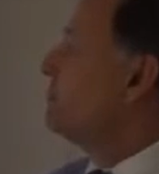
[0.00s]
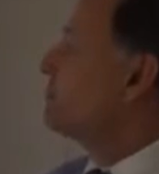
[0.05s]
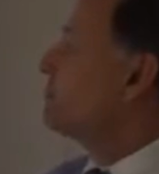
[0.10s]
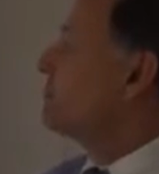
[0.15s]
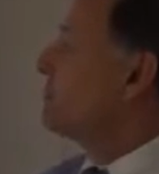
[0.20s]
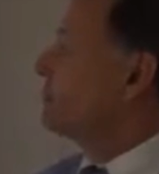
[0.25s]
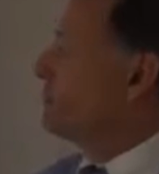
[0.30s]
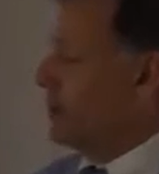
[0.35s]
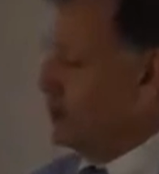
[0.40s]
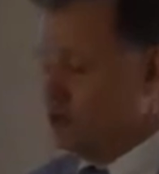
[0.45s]

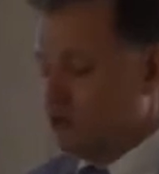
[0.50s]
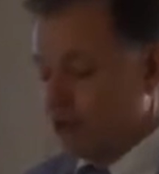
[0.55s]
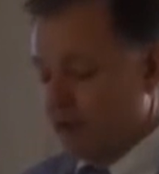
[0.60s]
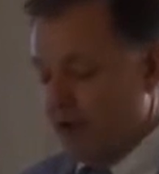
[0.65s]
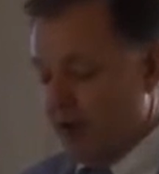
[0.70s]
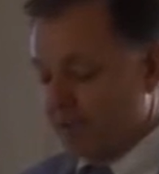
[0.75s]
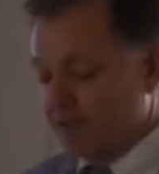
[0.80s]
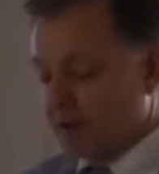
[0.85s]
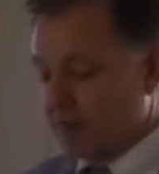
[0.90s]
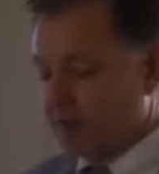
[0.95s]
so that you
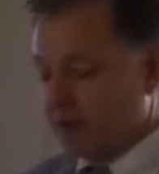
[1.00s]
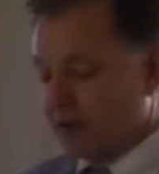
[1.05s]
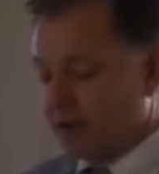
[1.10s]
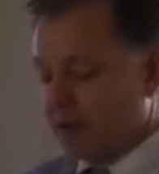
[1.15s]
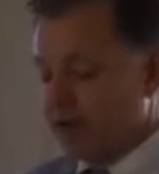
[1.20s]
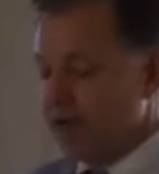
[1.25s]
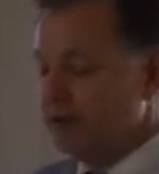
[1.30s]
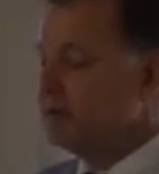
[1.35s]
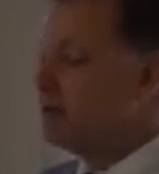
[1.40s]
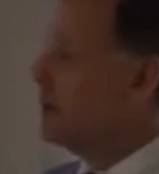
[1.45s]
have
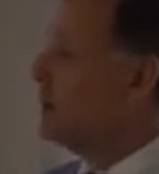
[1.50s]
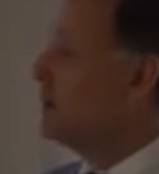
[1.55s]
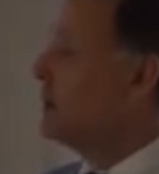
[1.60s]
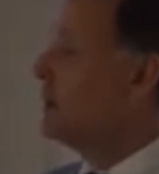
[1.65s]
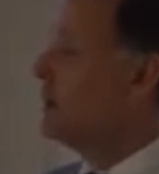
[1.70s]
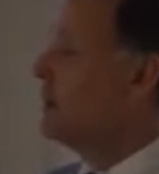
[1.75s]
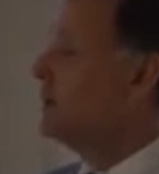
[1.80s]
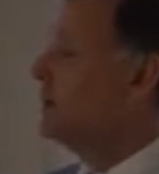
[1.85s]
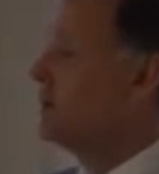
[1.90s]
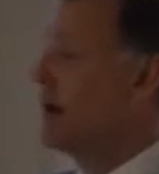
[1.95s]
complete
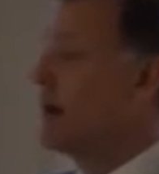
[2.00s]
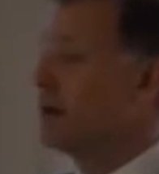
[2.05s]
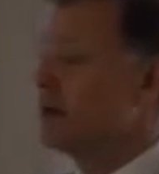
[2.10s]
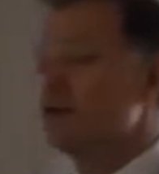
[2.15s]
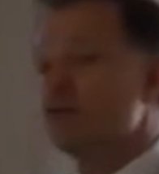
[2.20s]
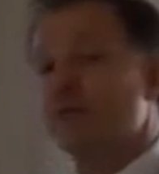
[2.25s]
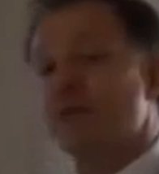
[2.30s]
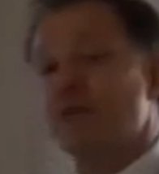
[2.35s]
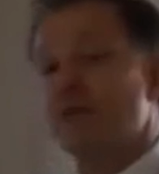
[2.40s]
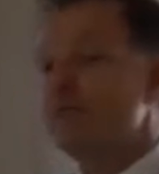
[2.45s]

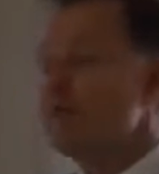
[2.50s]
monitoring and